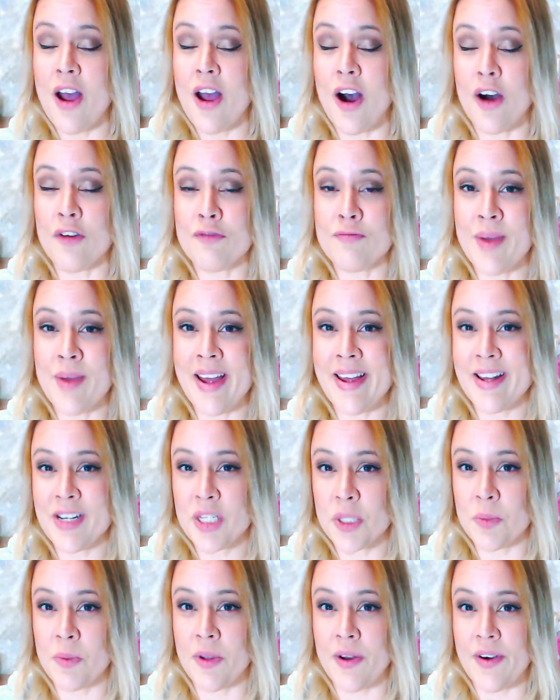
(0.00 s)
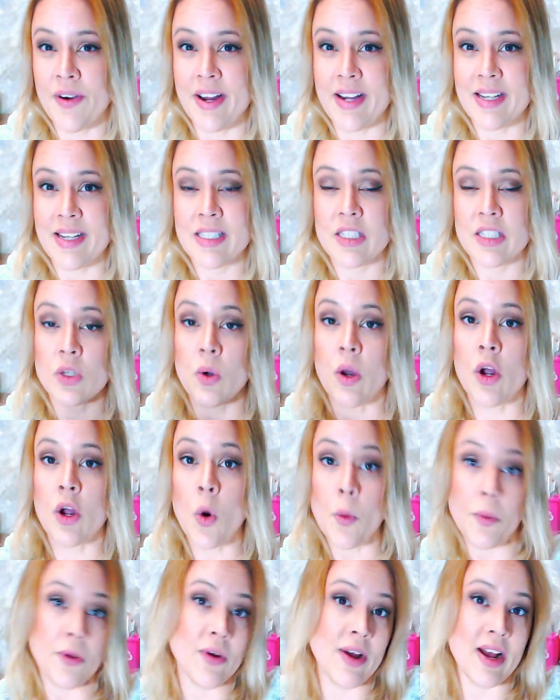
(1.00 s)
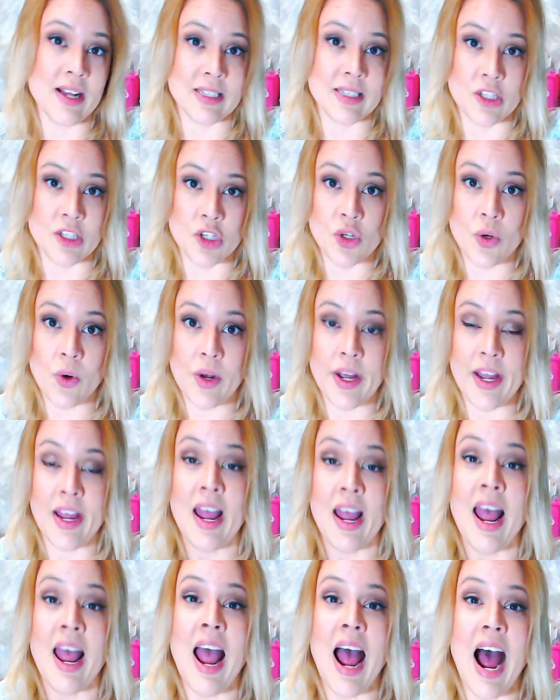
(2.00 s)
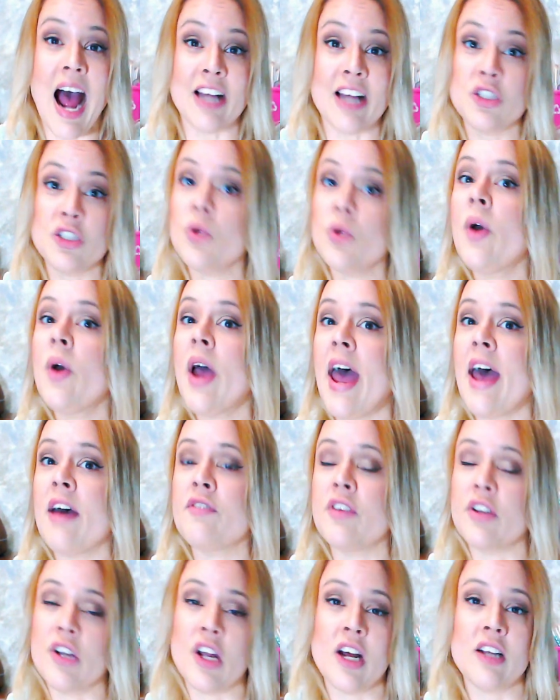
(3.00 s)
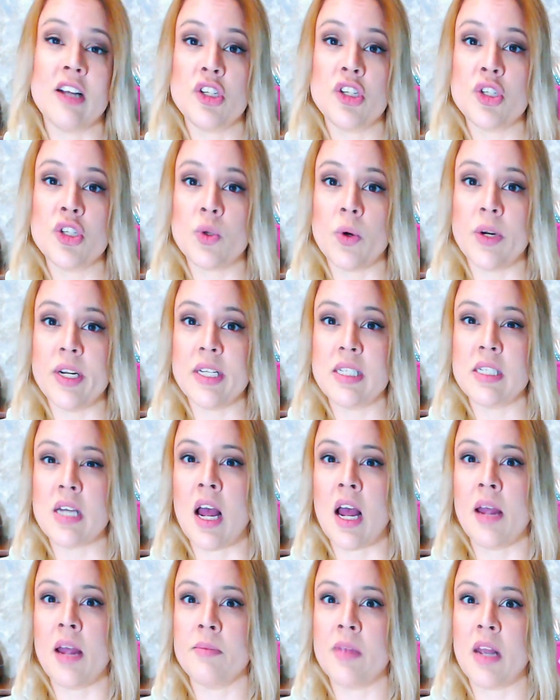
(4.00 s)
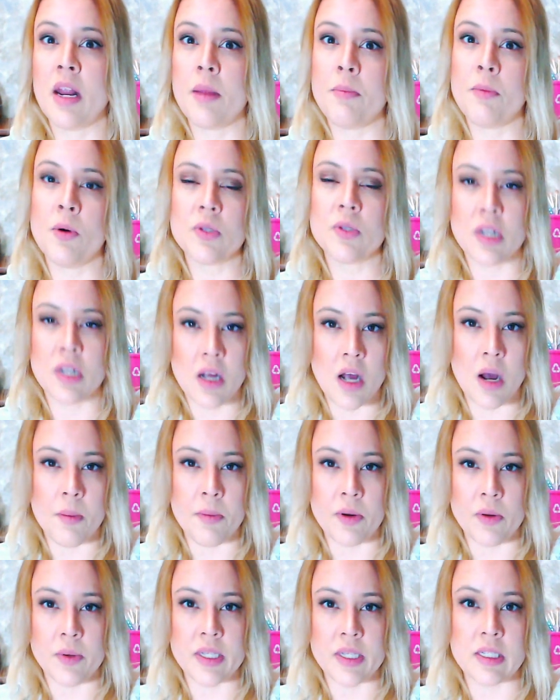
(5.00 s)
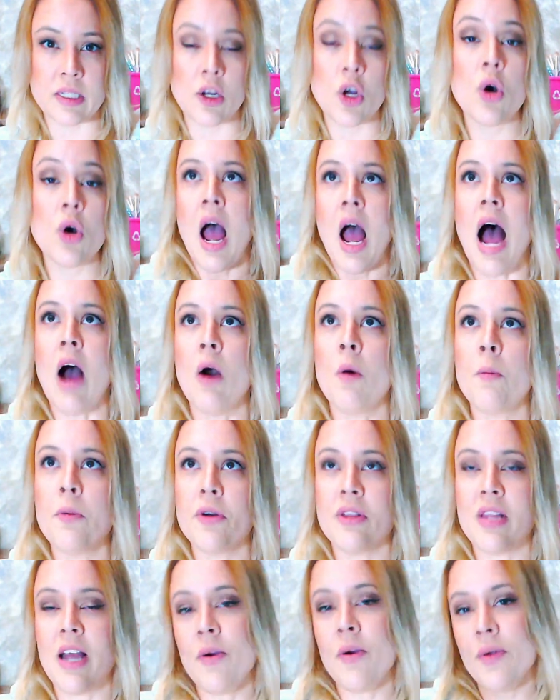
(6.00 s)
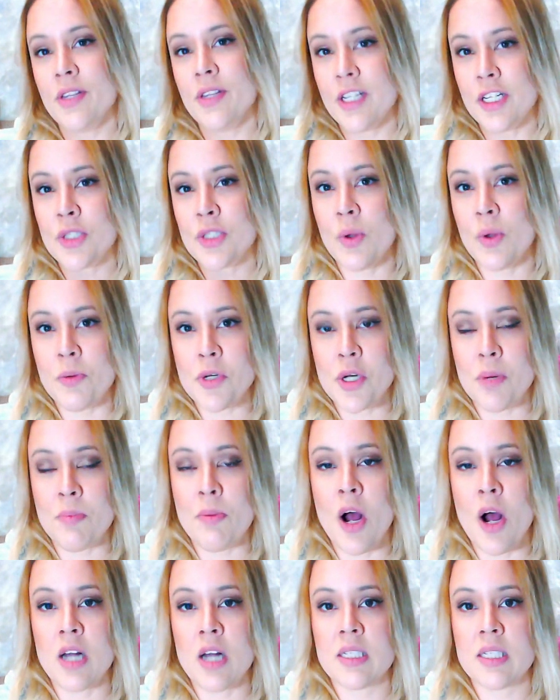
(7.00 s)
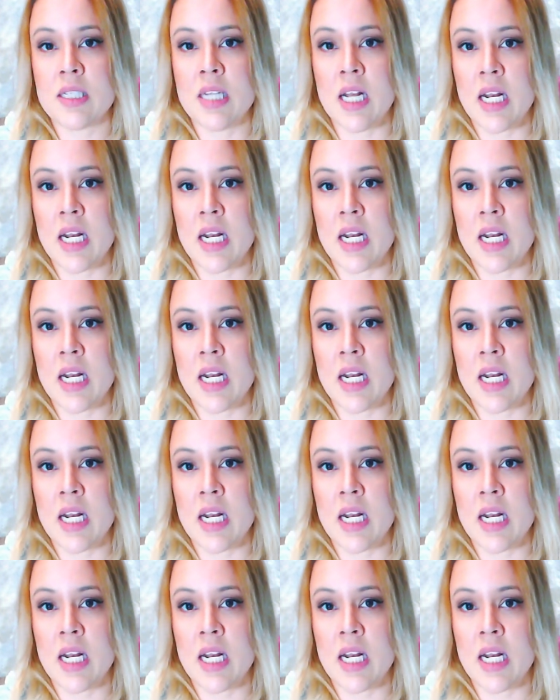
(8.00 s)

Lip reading: of my experience. So I hope you guys enjoy. I do have another story time that I posted a couple of weeks ago. I will put down in the description box the